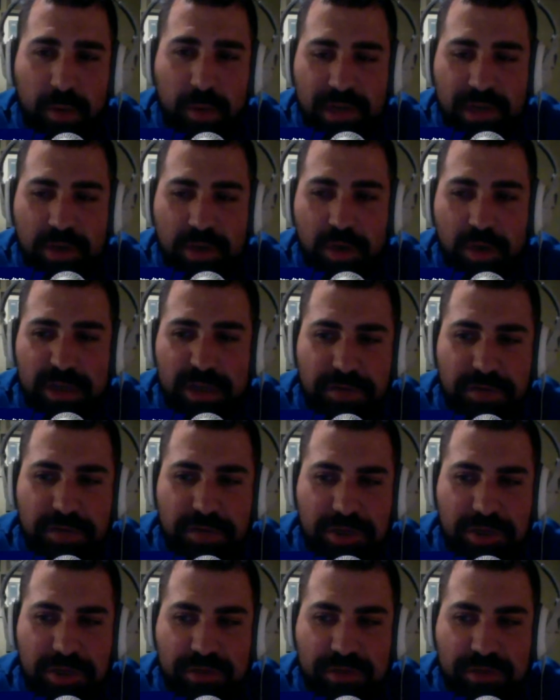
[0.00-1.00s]
cost
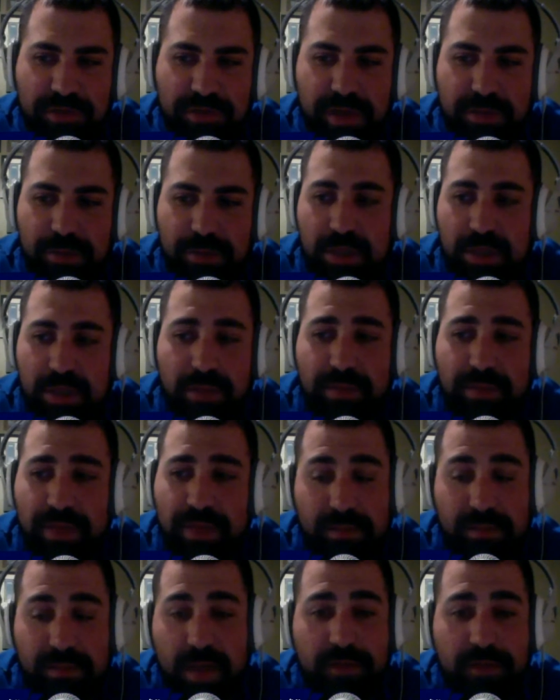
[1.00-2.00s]
efficient for them or something.
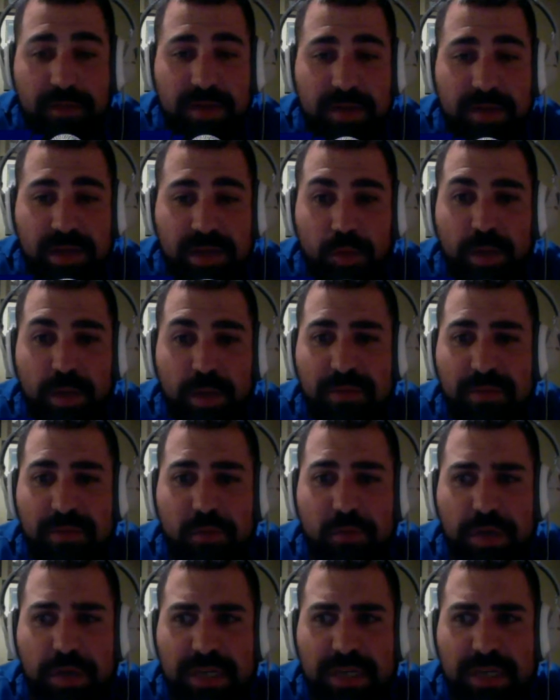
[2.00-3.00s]
Obviously, a week before is
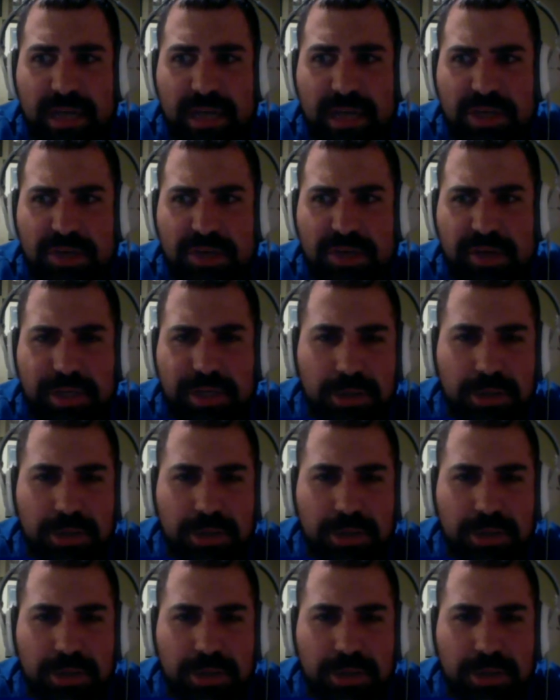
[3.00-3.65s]
kind of strange.